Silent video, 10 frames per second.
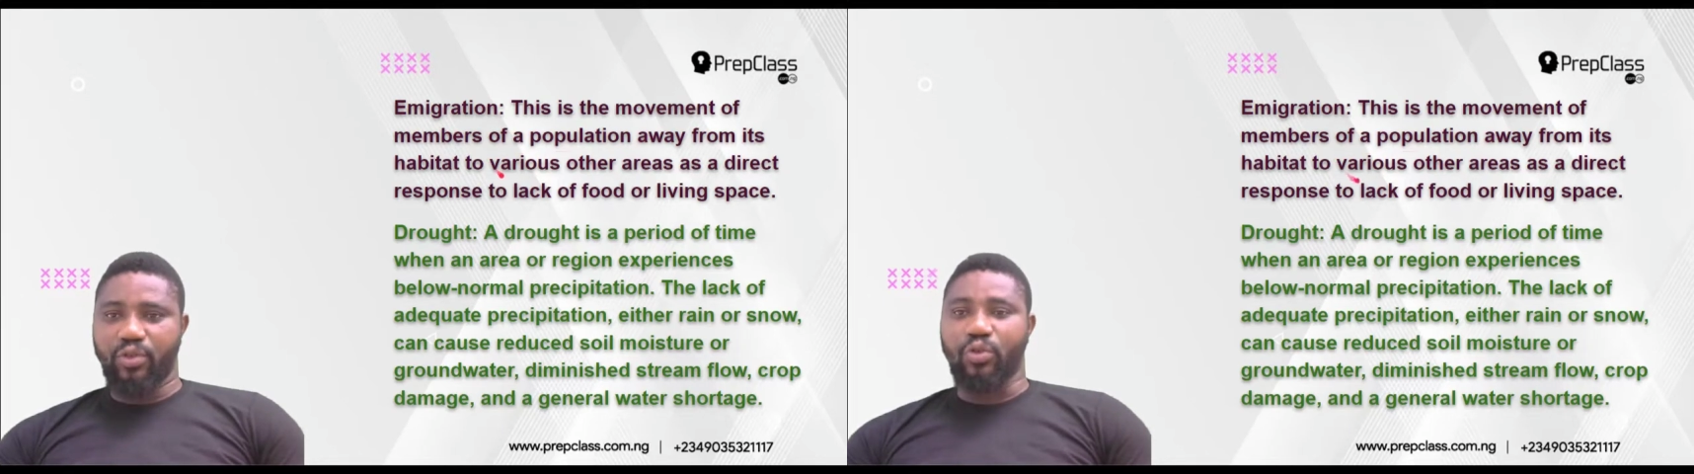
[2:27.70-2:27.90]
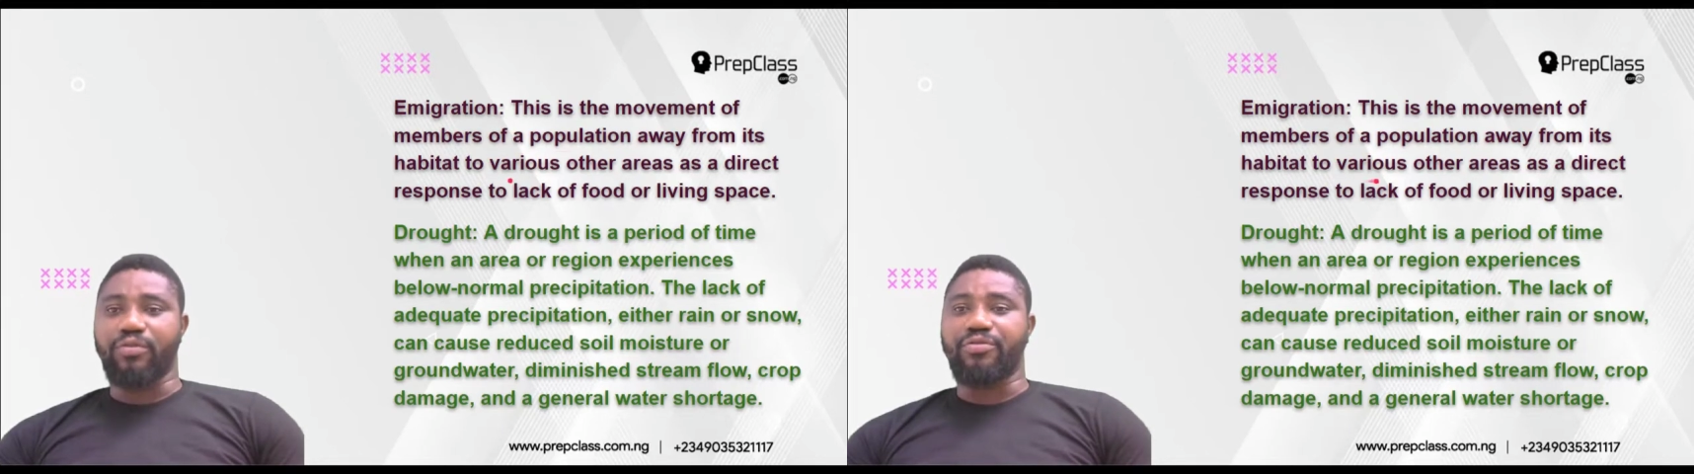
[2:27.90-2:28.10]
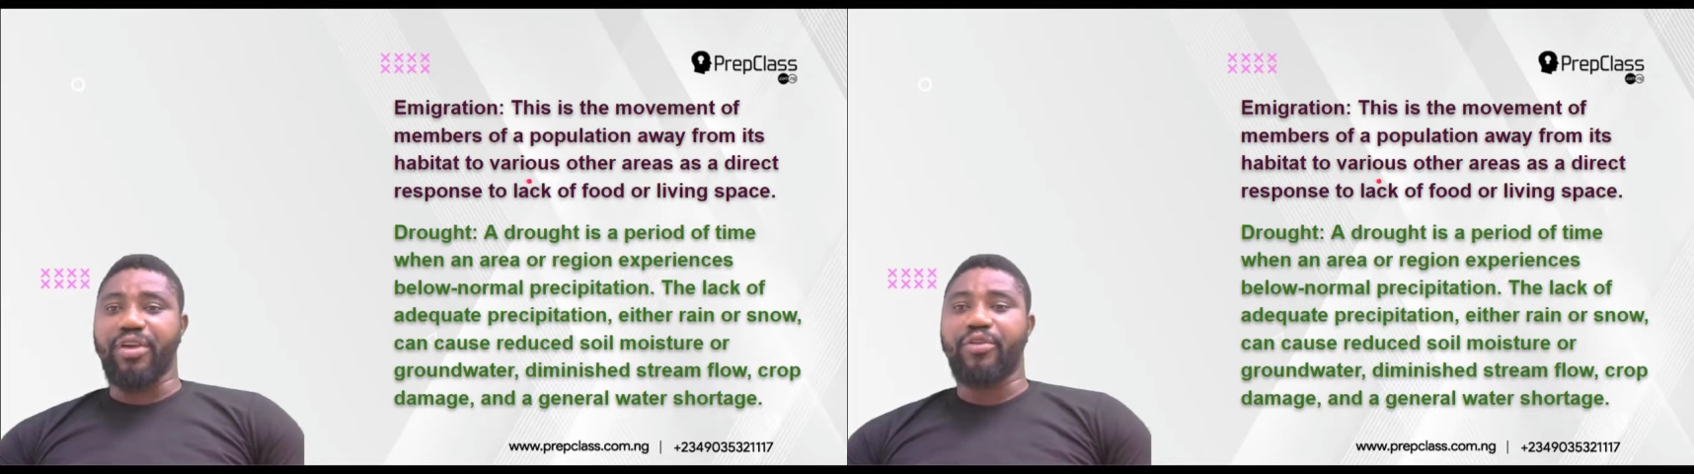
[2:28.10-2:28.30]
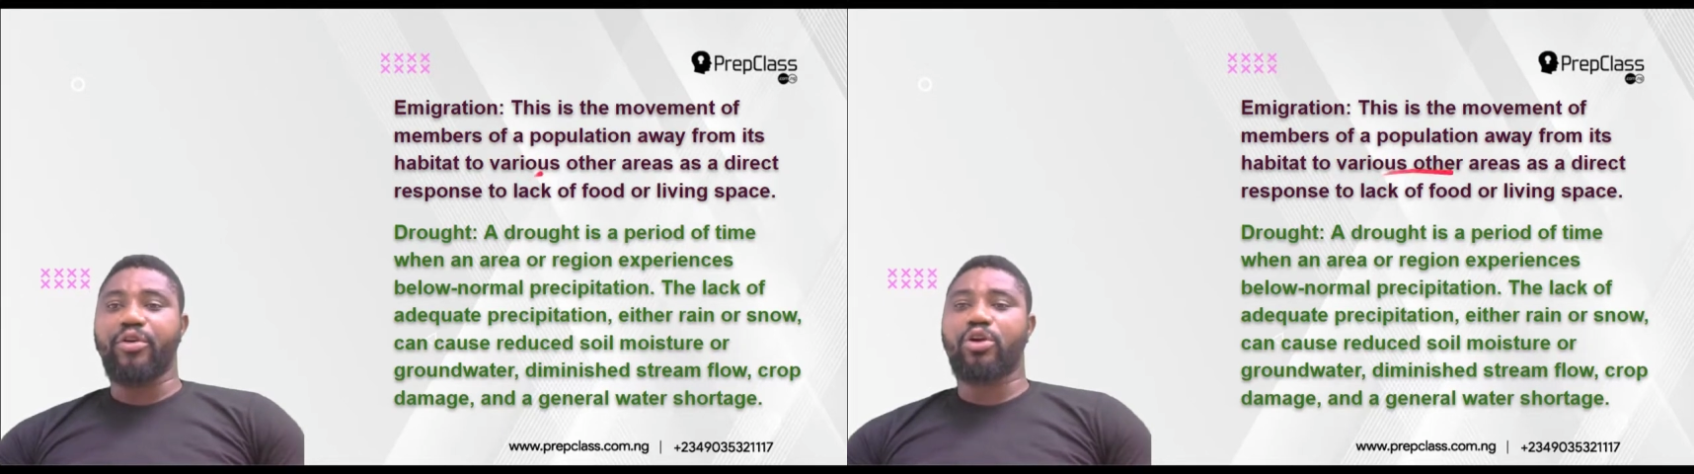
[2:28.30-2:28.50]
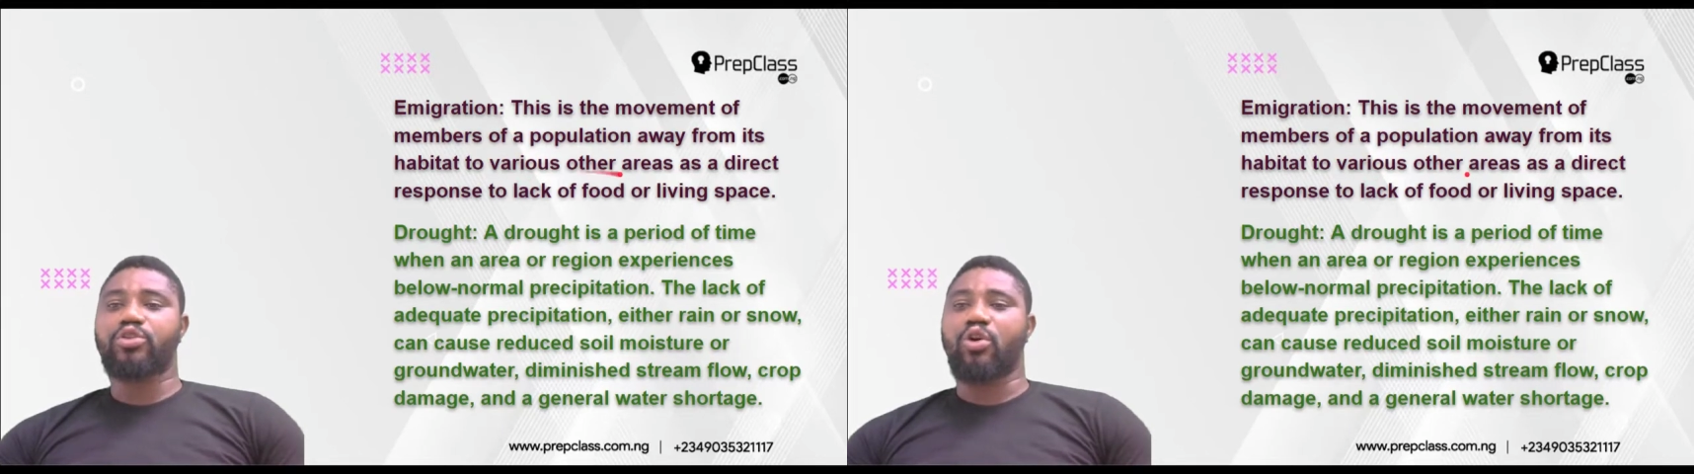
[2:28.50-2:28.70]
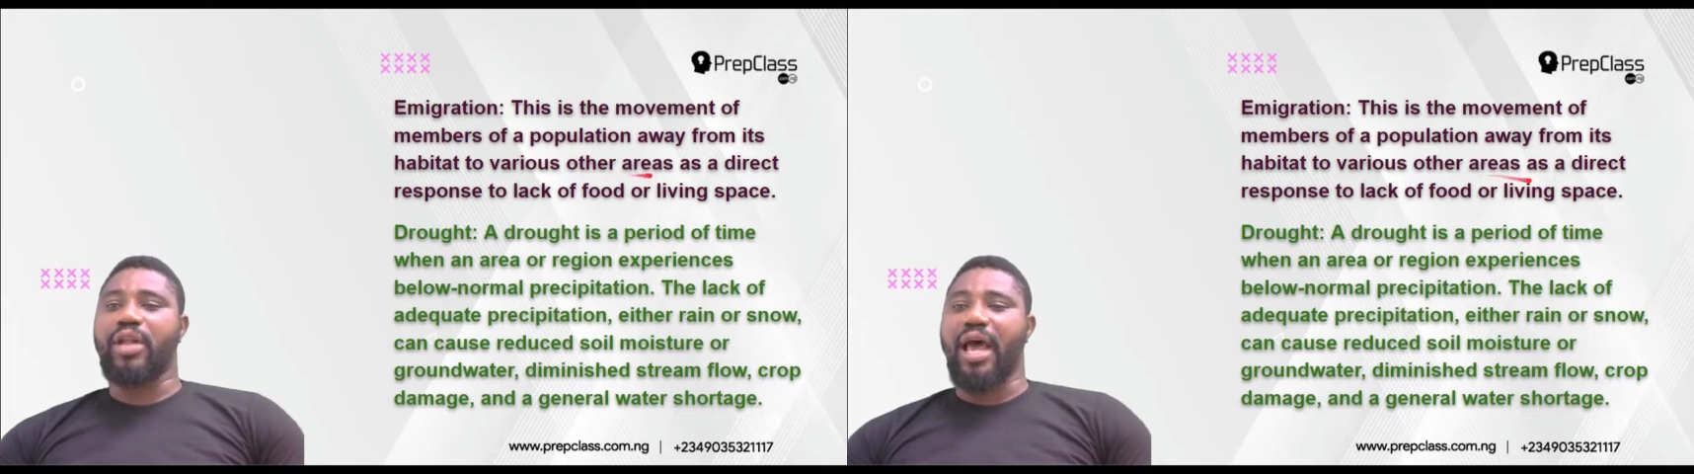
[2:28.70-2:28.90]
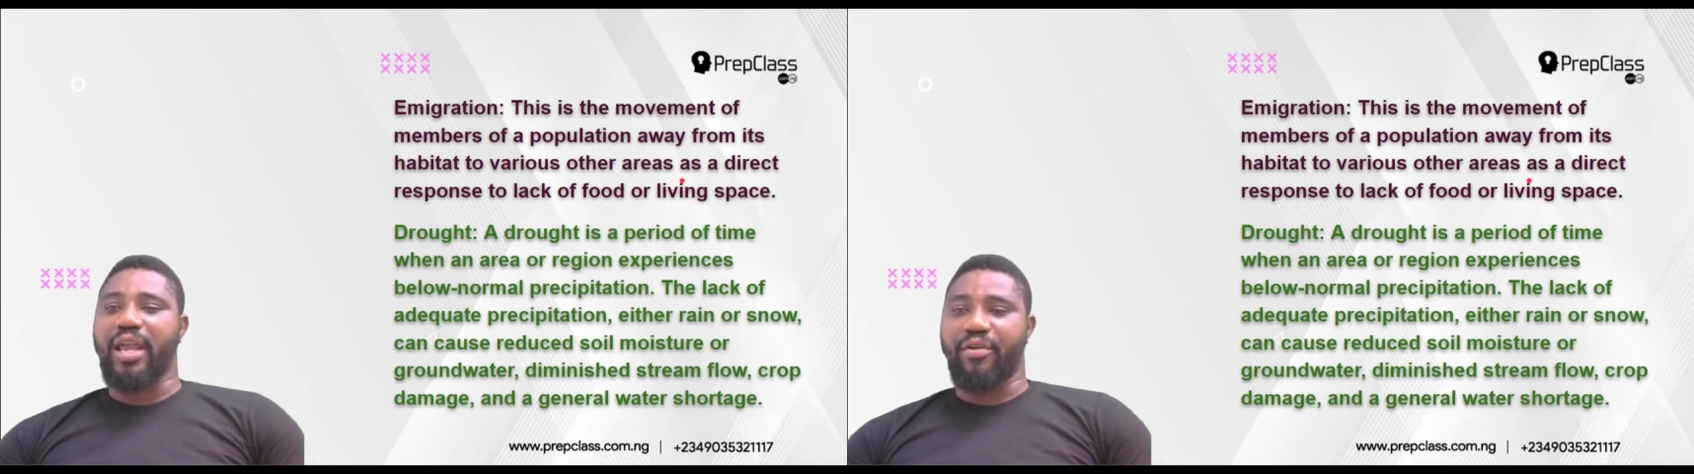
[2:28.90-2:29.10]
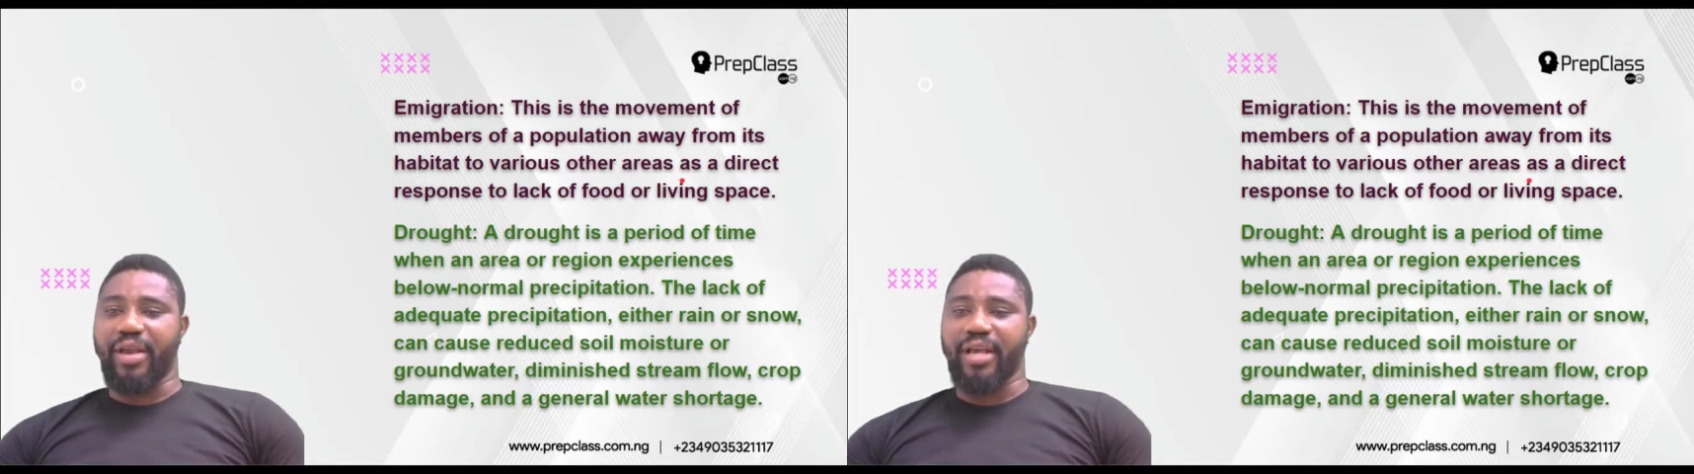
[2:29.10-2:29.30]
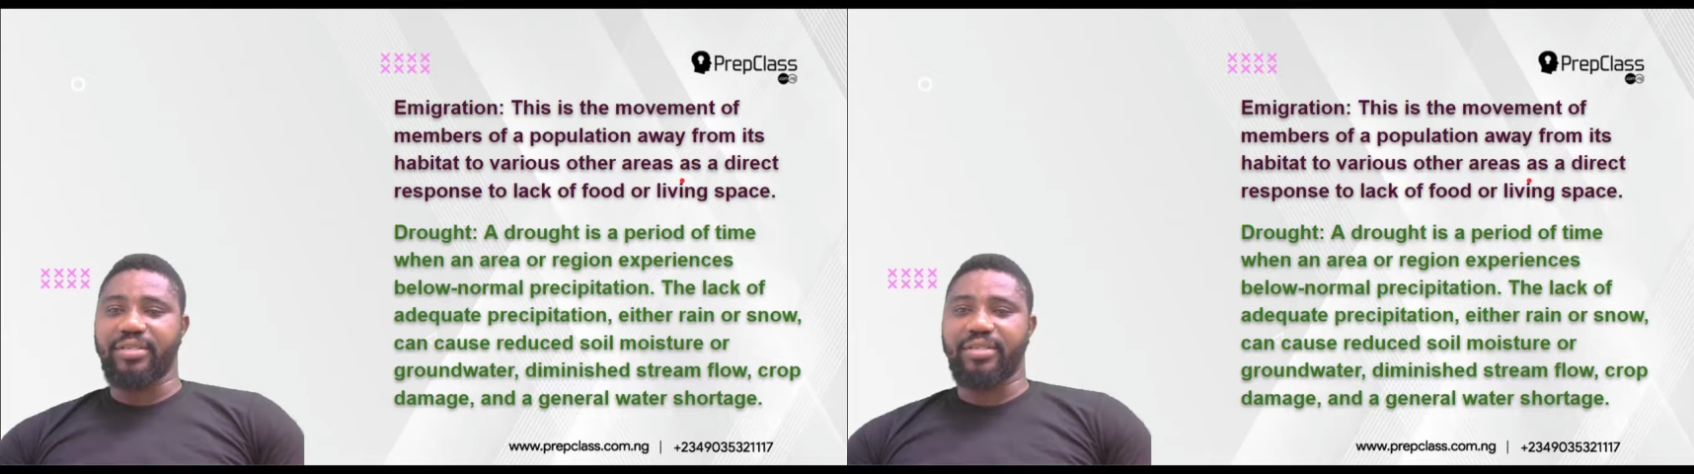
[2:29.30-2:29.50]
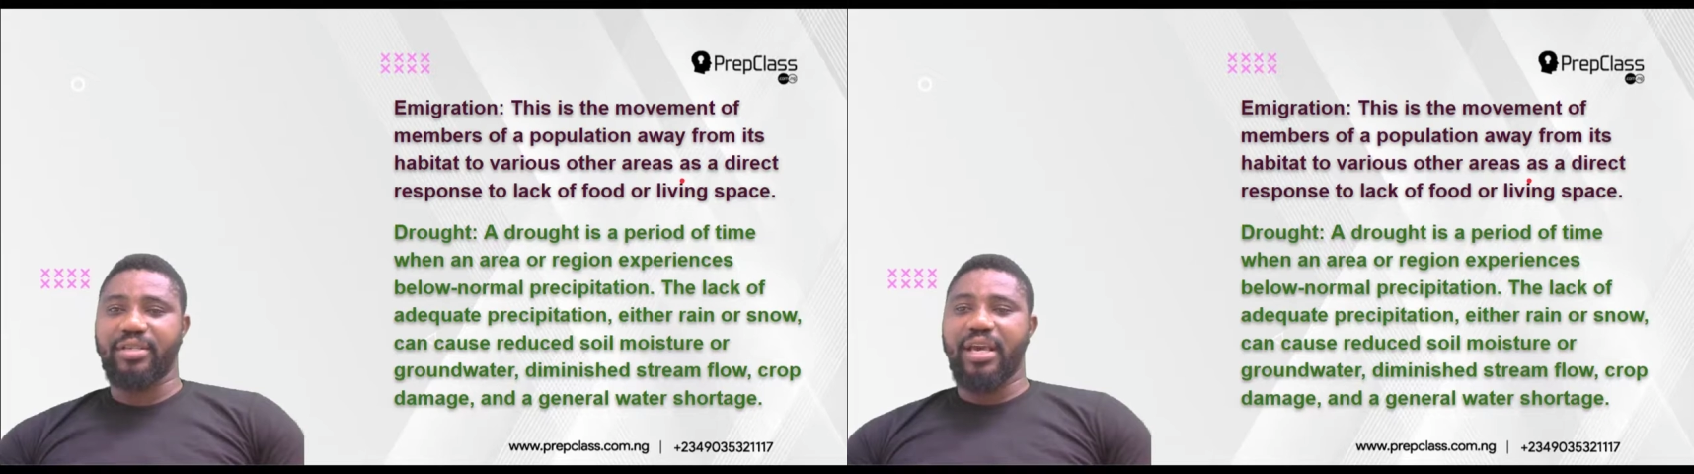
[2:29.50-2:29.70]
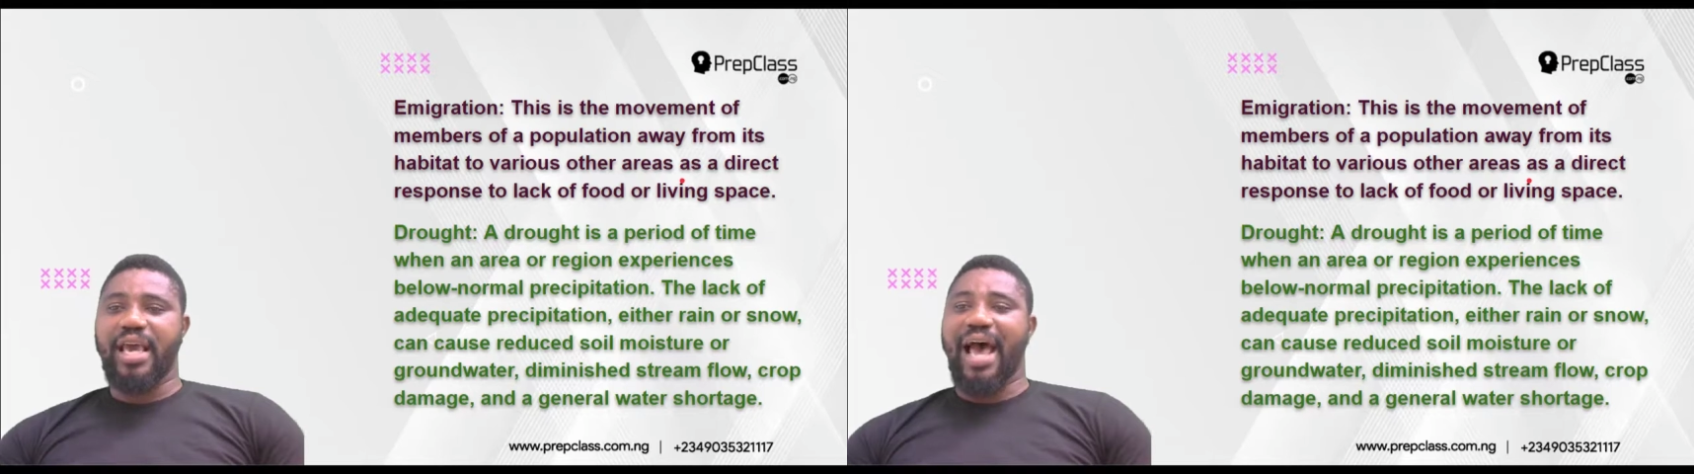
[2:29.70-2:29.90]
to various other areas